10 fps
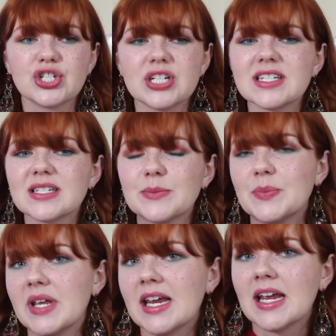
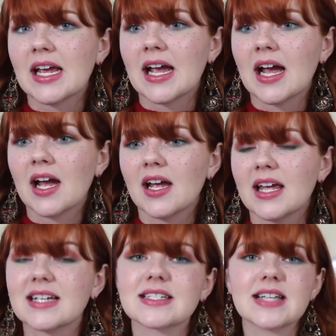just being
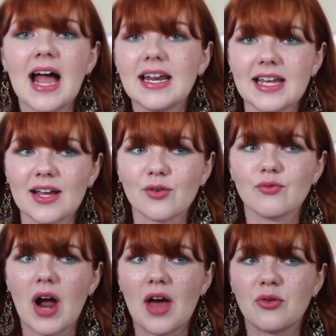
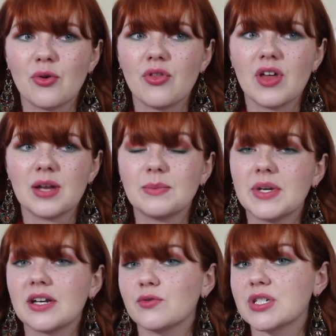exciting rather than
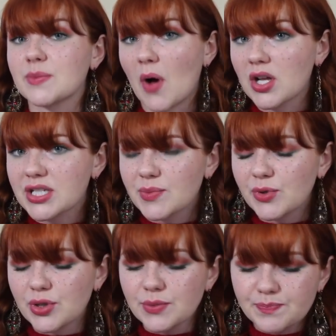being
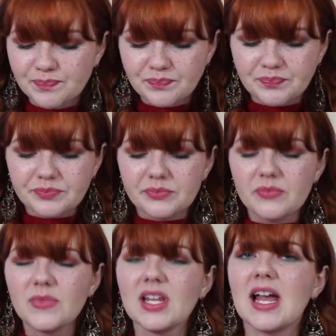responsible.
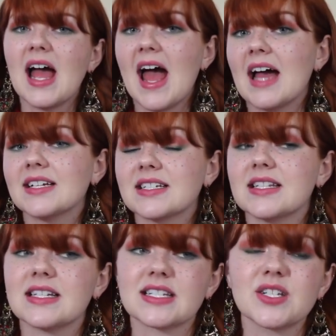
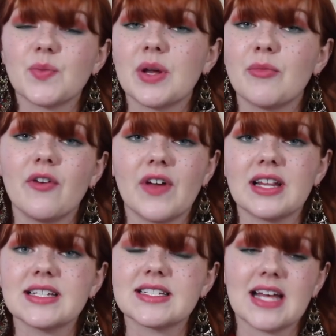And this is when
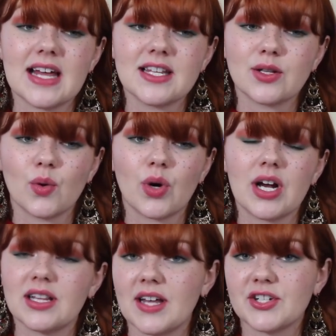Marvalous said that
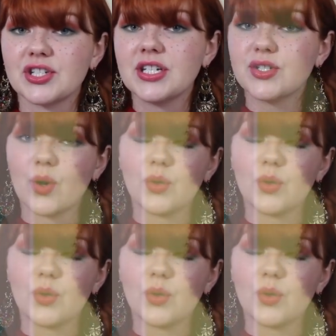Laura allegedly